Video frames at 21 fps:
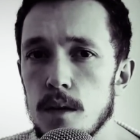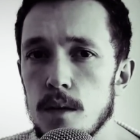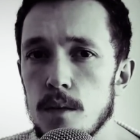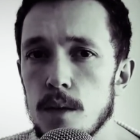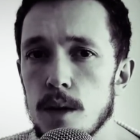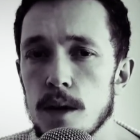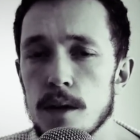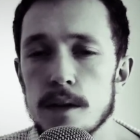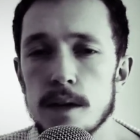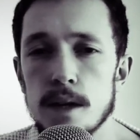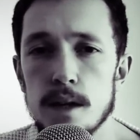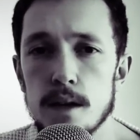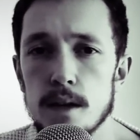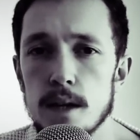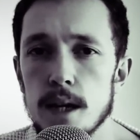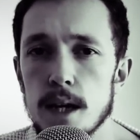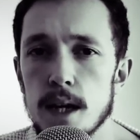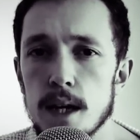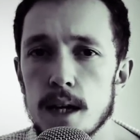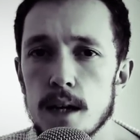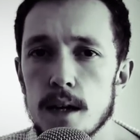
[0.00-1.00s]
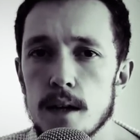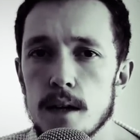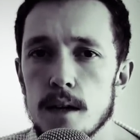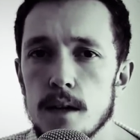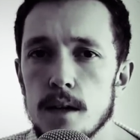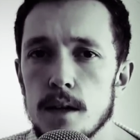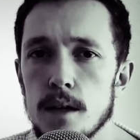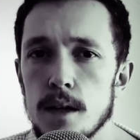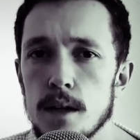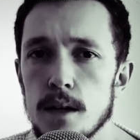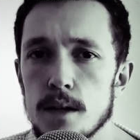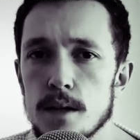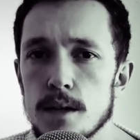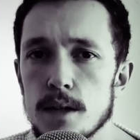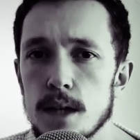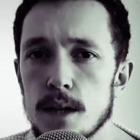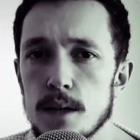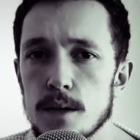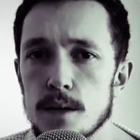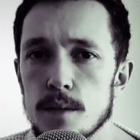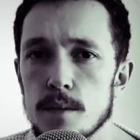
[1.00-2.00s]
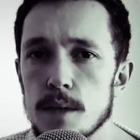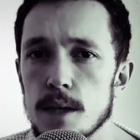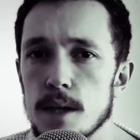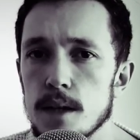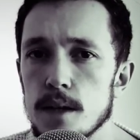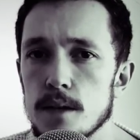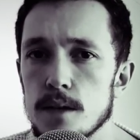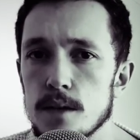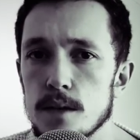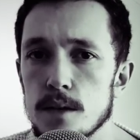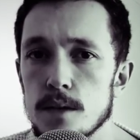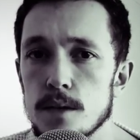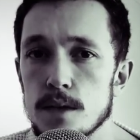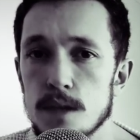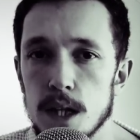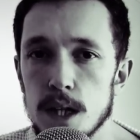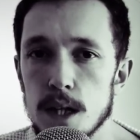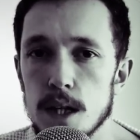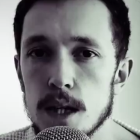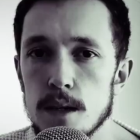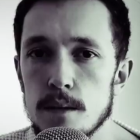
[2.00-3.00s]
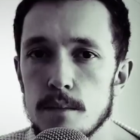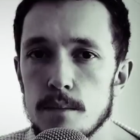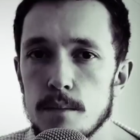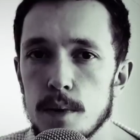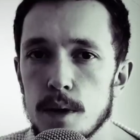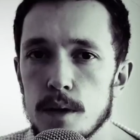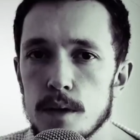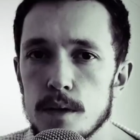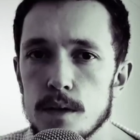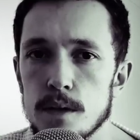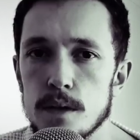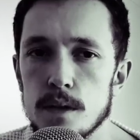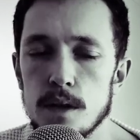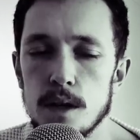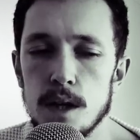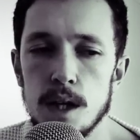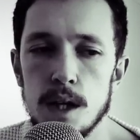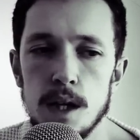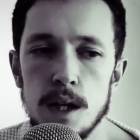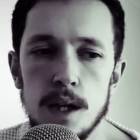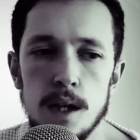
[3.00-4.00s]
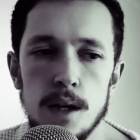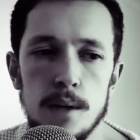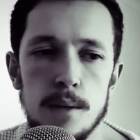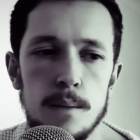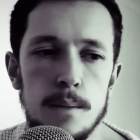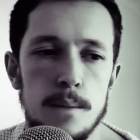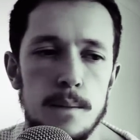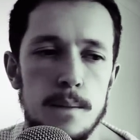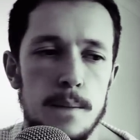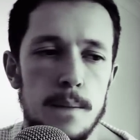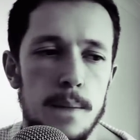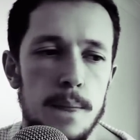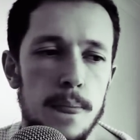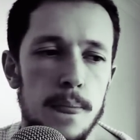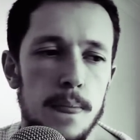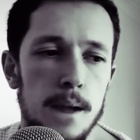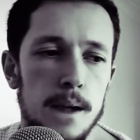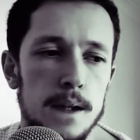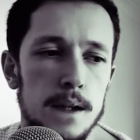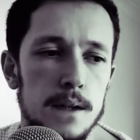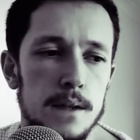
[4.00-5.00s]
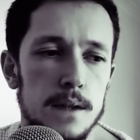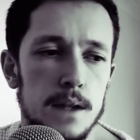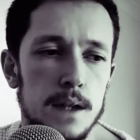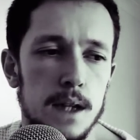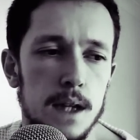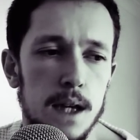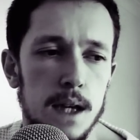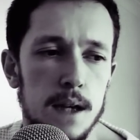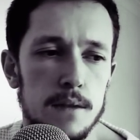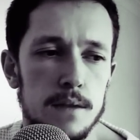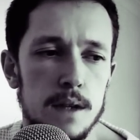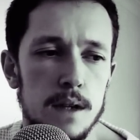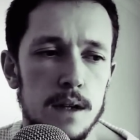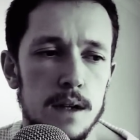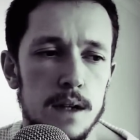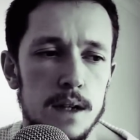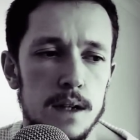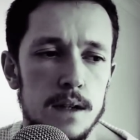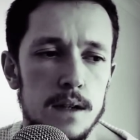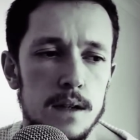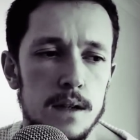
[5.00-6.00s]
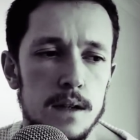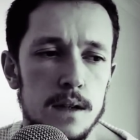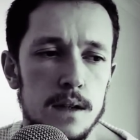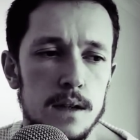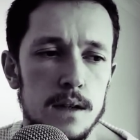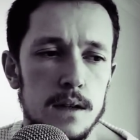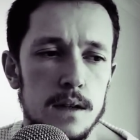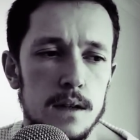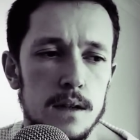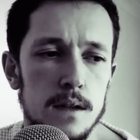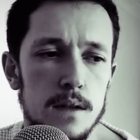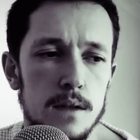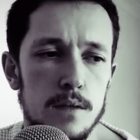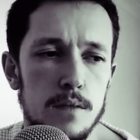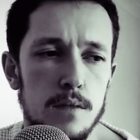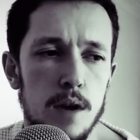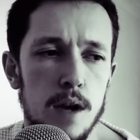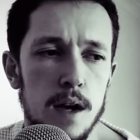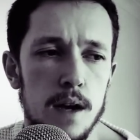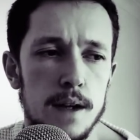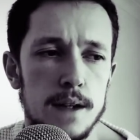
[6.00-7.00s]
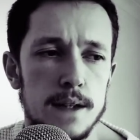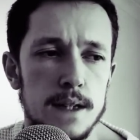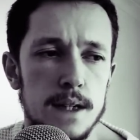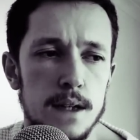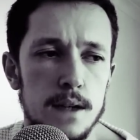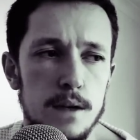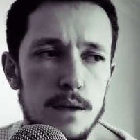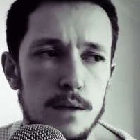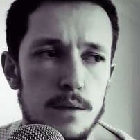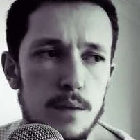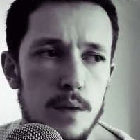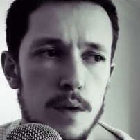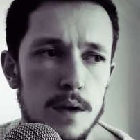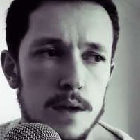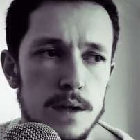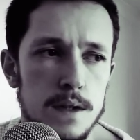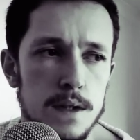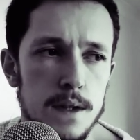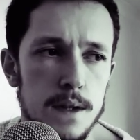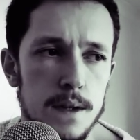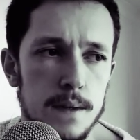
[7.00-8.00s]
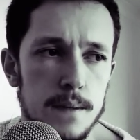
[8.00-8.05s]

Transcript: when at the end of the day it's down to me to study, but I don't think they have the right idea of what